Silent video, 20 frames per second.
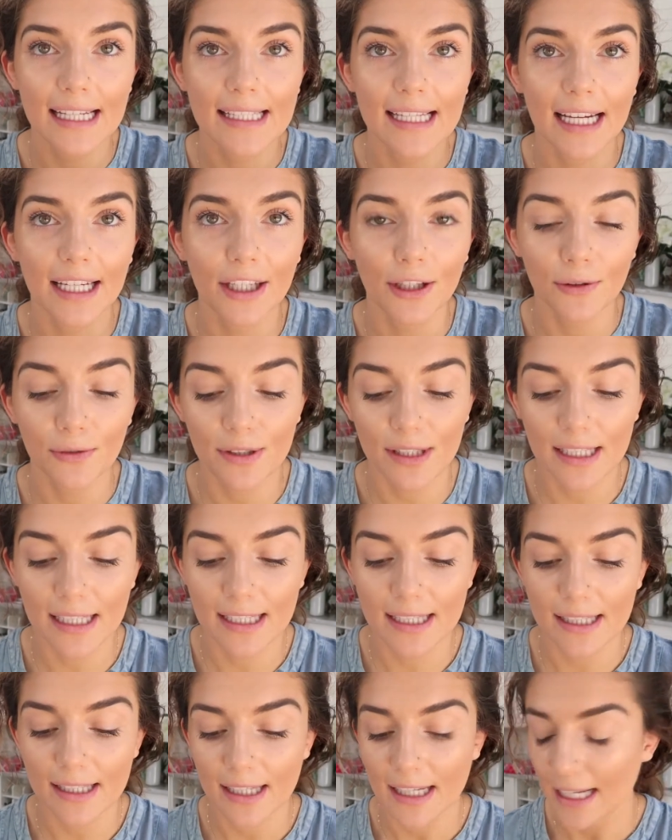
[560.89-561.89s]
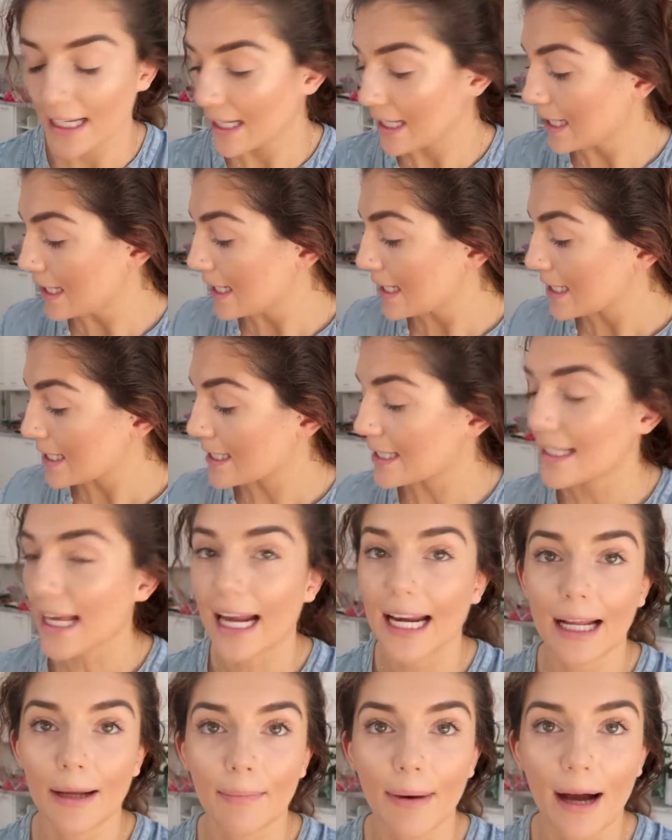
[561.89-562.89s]
is I use this
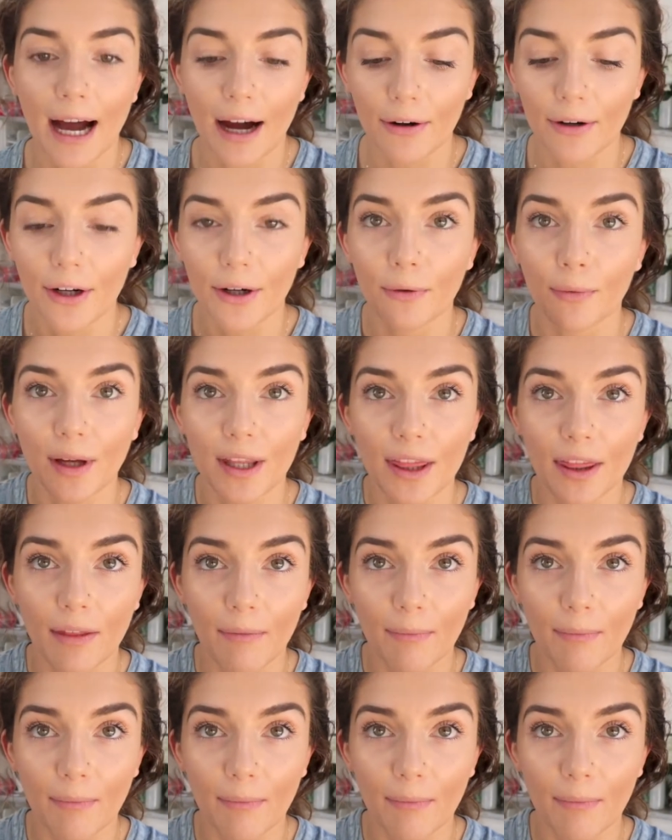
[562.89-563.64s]
setting powder with